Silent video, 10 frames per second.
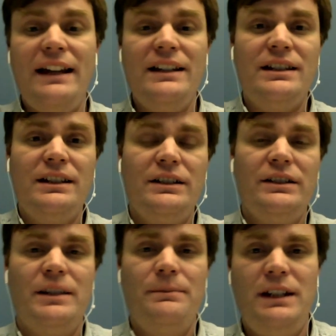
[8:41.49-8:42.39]
is still
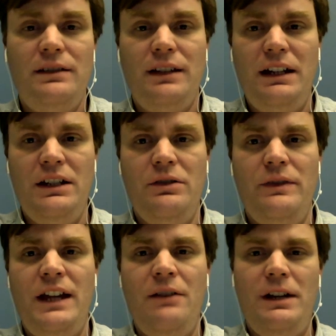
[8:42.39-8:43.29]
something that you know
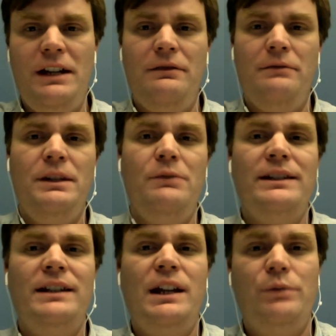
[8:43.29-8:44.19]
they eh,
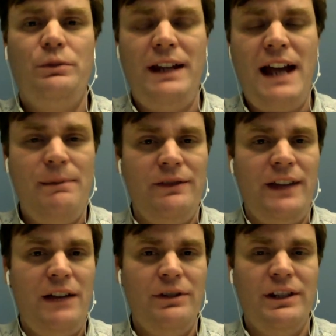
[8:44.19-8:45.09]
Midwest Tape would be happy if
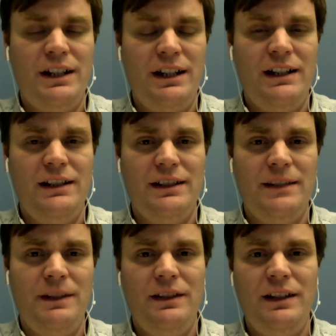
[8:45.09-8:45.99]
that was uh,
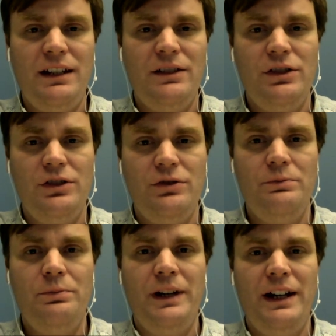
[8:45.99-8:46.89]
something that they could do,
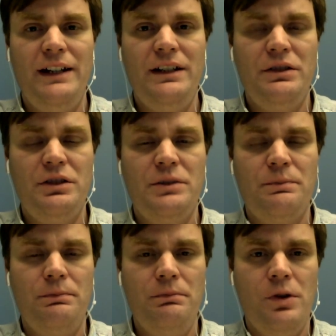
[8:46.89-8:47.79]
but it,
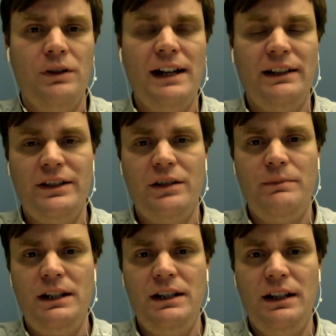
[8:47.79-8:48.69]
more likely it's going to
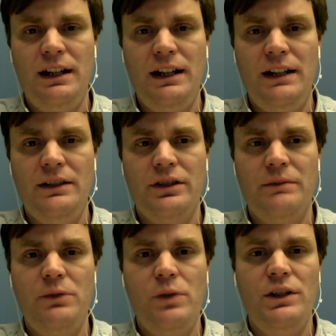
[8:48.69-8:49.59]
be uh, there's going
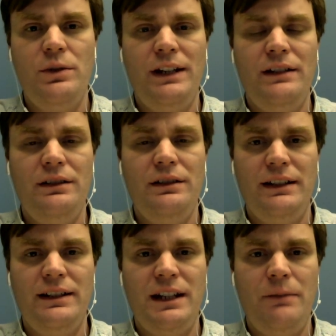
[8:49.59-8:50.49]
to be windowing
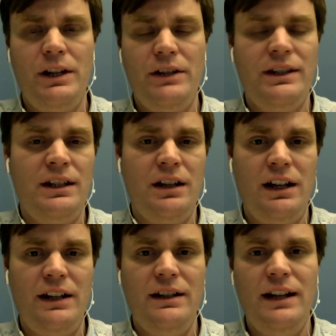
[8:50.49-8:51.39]
like the same way you see
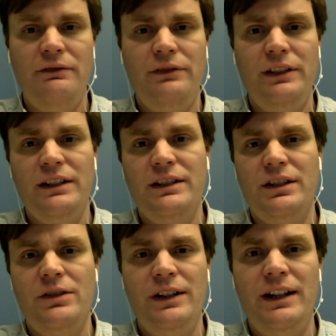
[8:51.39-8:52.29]
on Netflix.
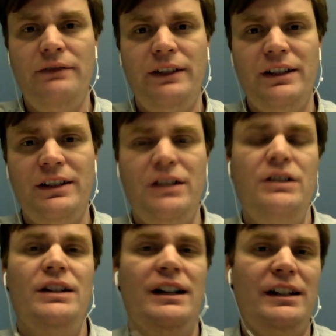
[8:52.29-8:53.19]
So on Netflix, you know
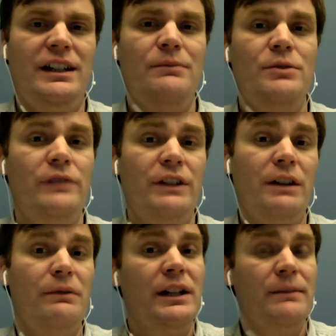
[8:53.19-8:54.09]
you're not going to get a movie
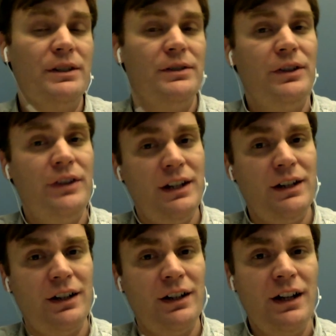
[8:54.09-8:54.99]
right when it comes into a
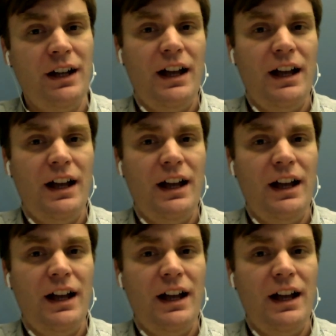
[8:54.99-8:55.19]
theater